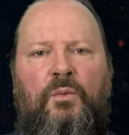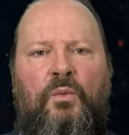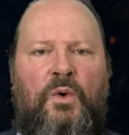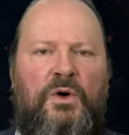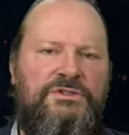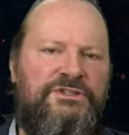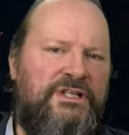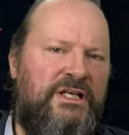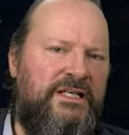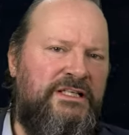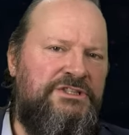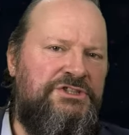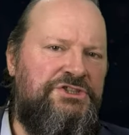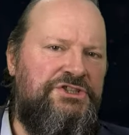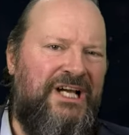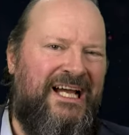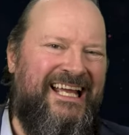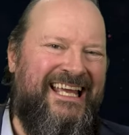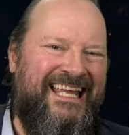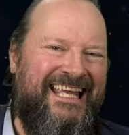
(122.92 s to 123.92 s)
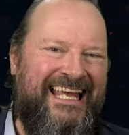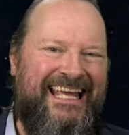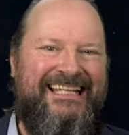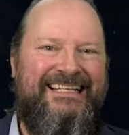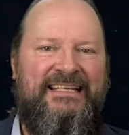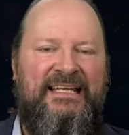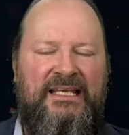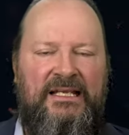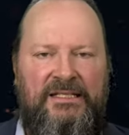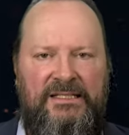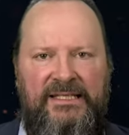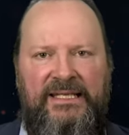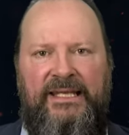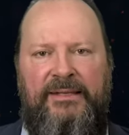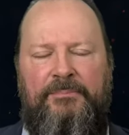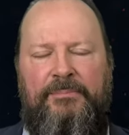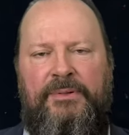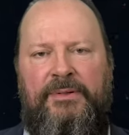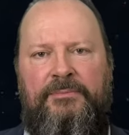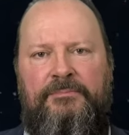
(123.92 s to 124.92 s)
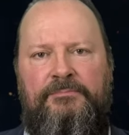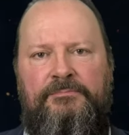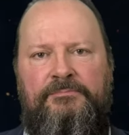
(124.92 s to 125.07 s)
was a gigantic leap.